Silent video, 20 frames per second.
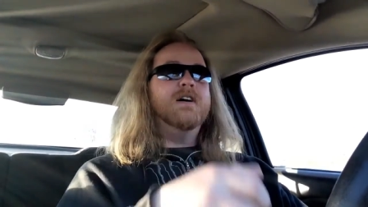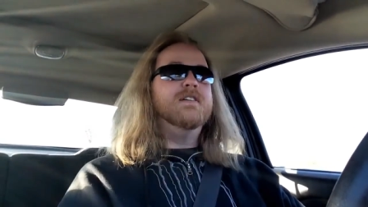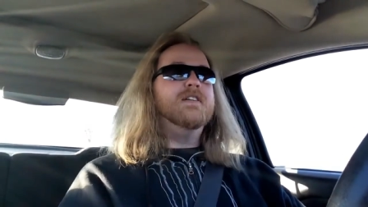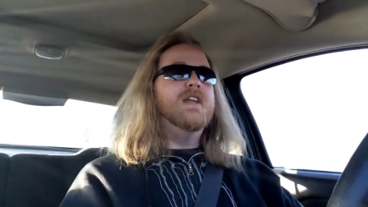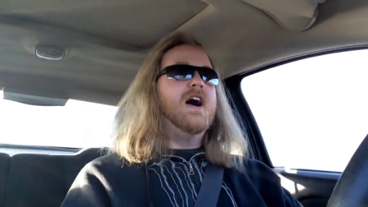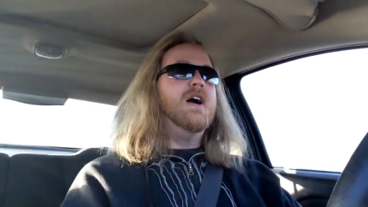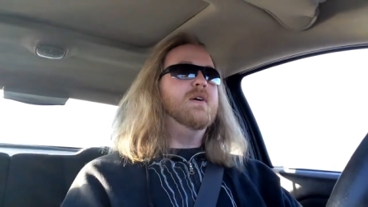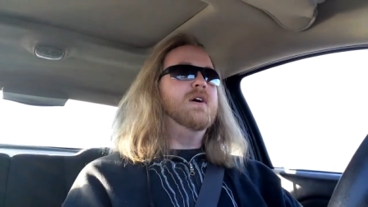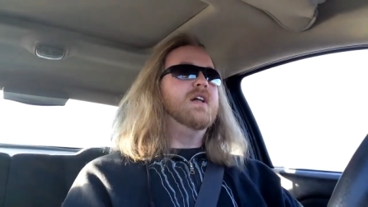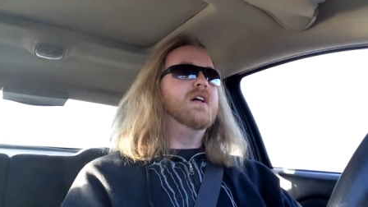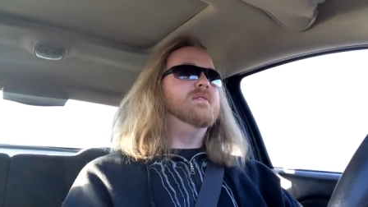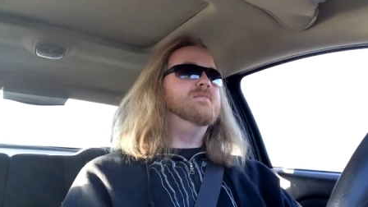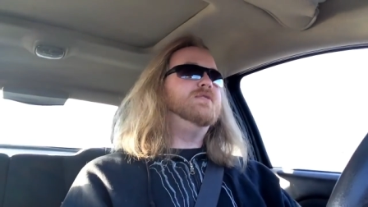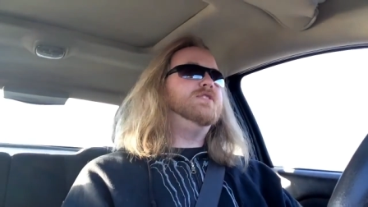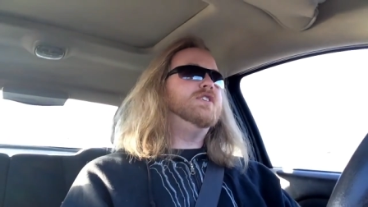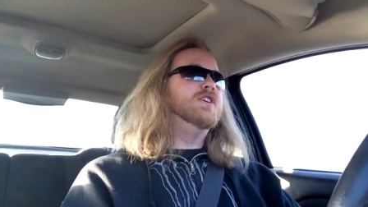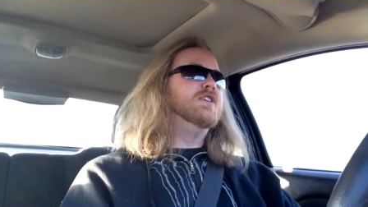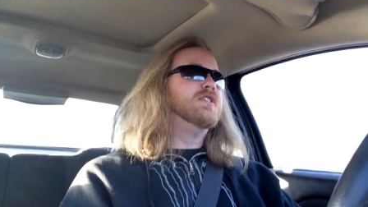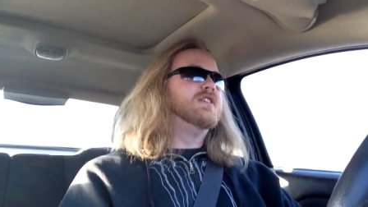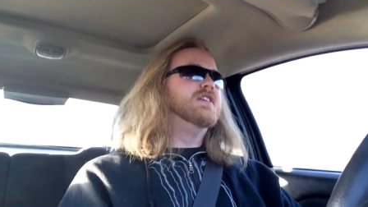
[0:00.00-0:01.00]
Not really, I'm
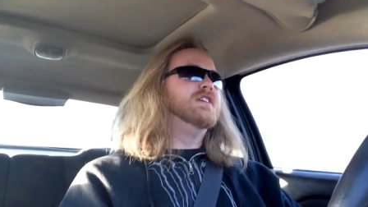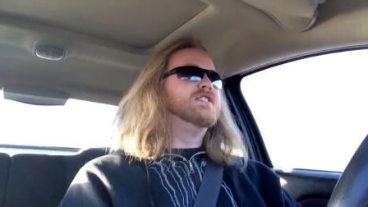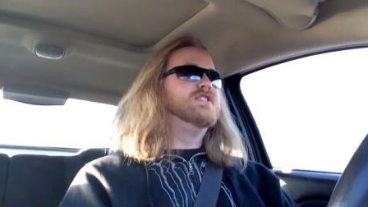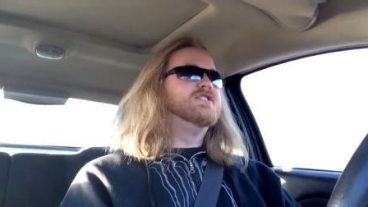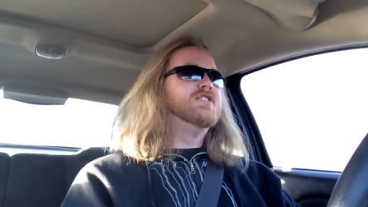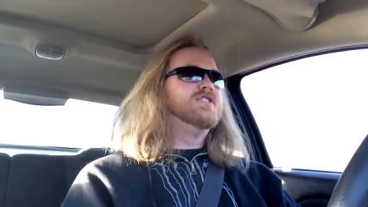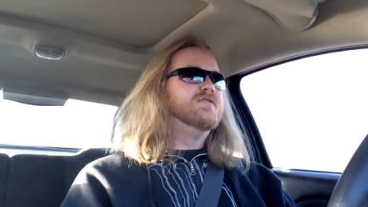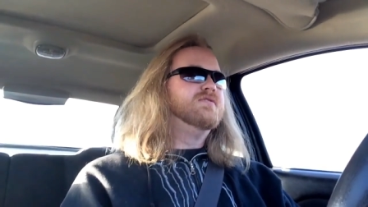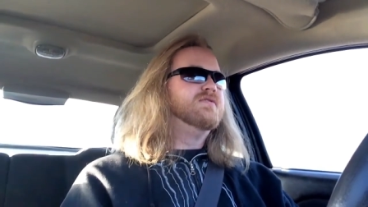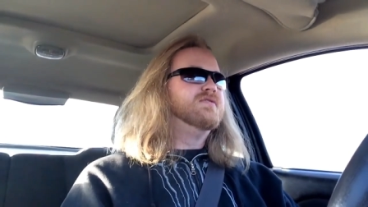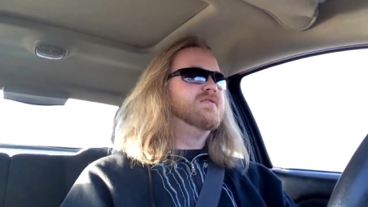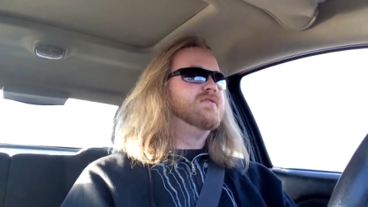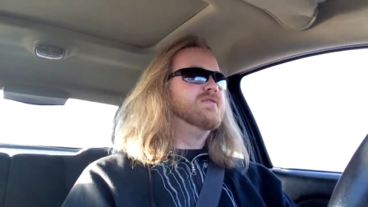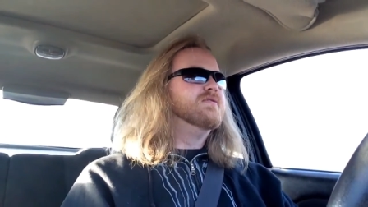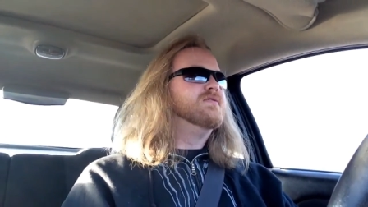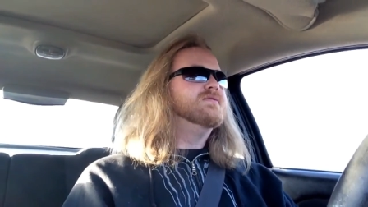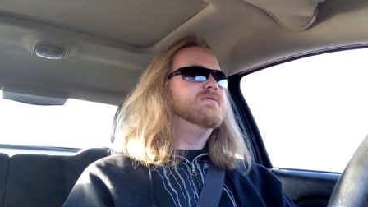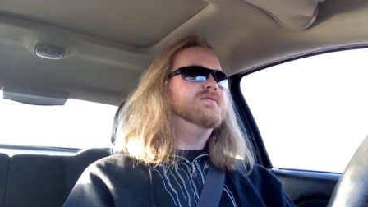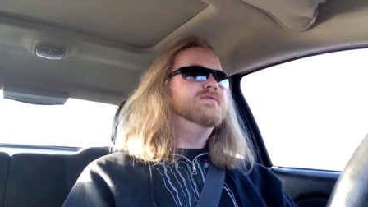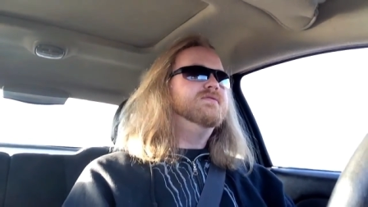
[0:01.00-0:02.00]
joking. It's,
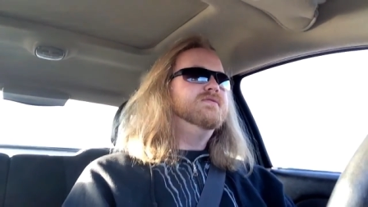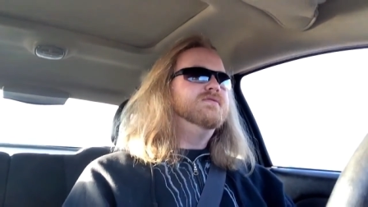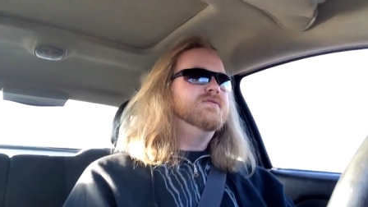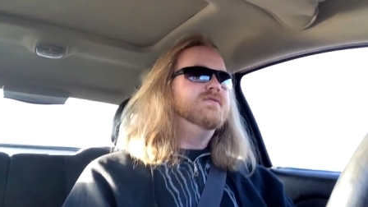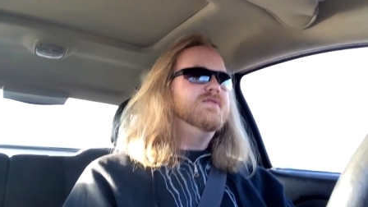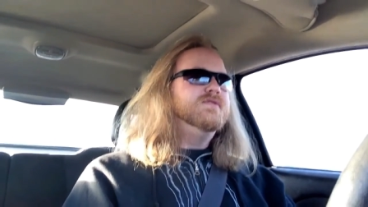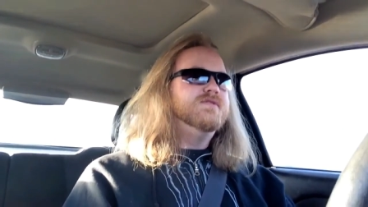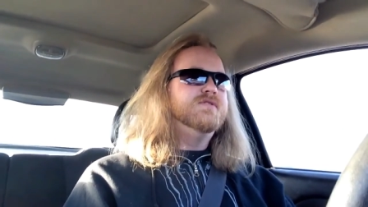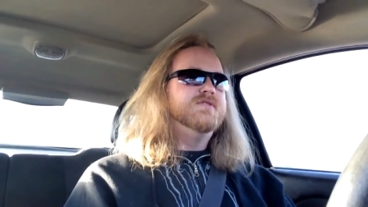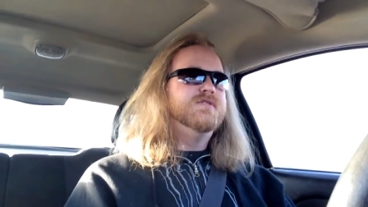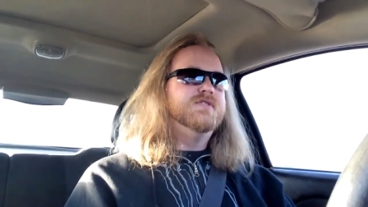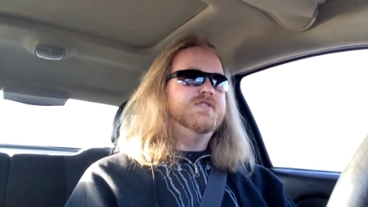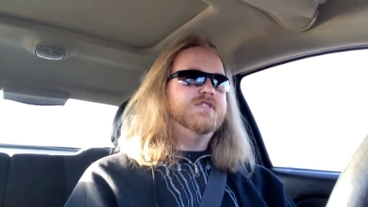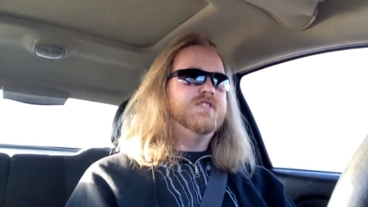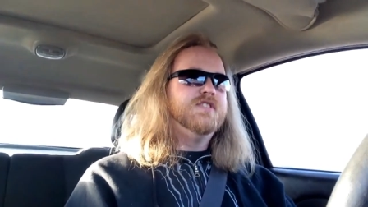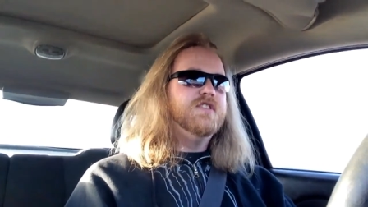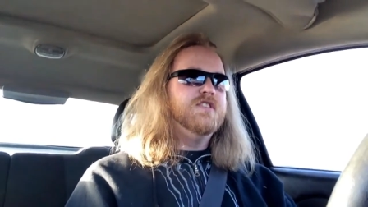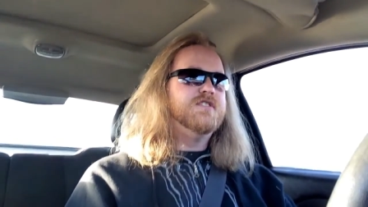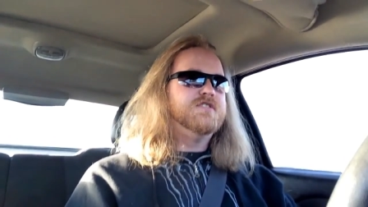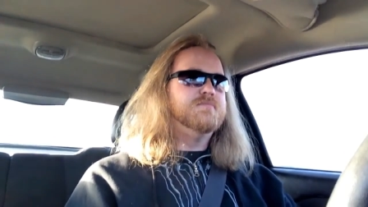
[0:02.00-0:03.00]

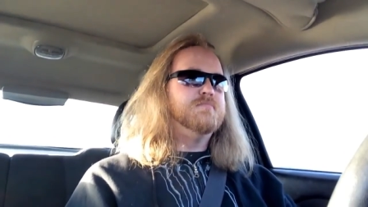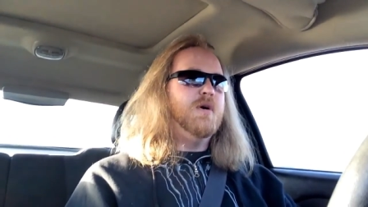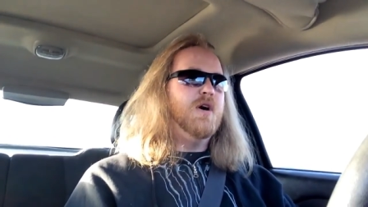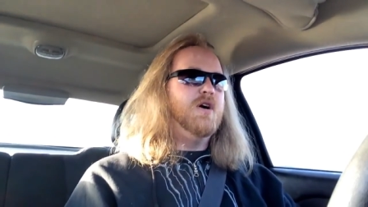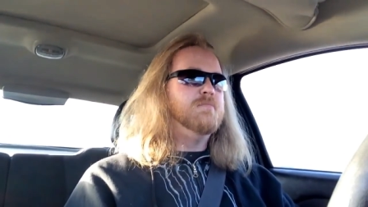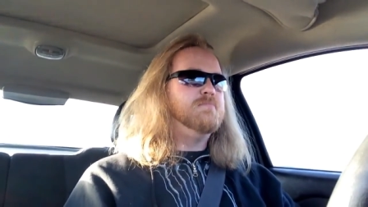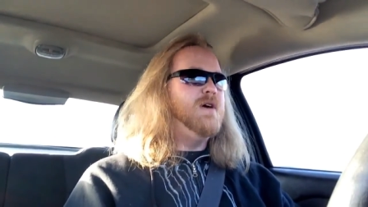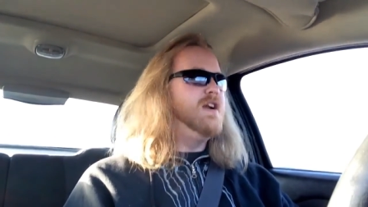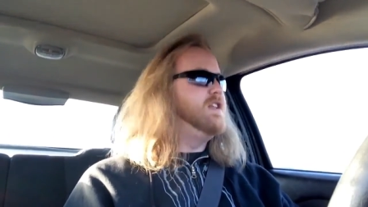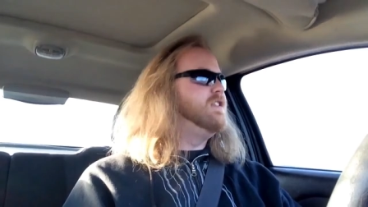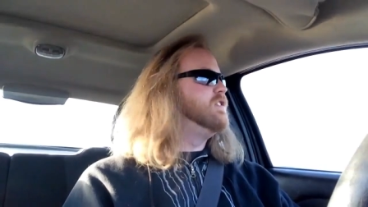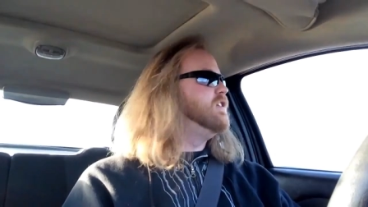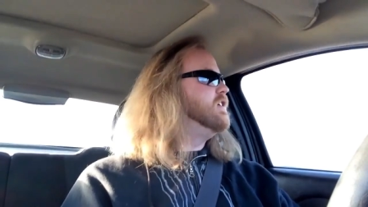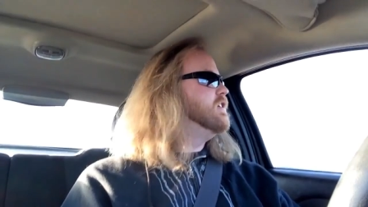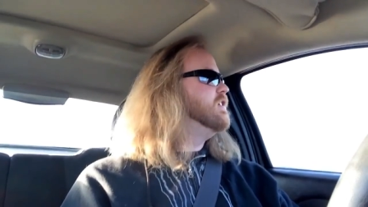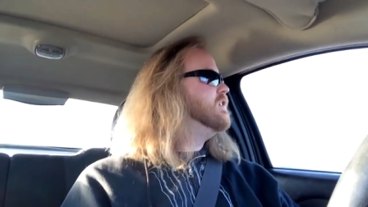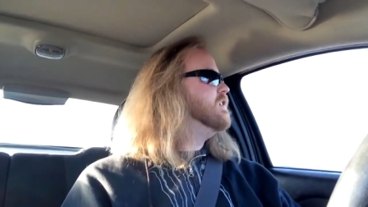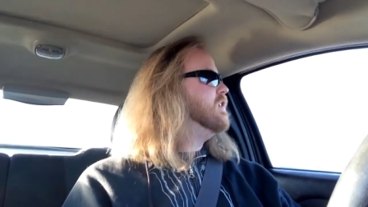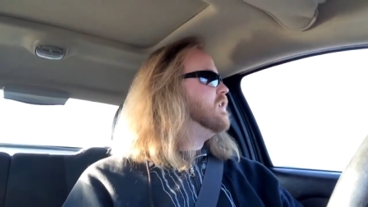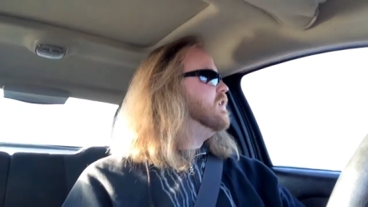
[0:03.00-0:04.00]
it's a small petty
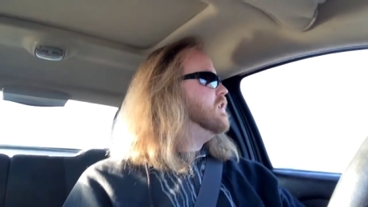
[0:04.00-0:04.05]
thing.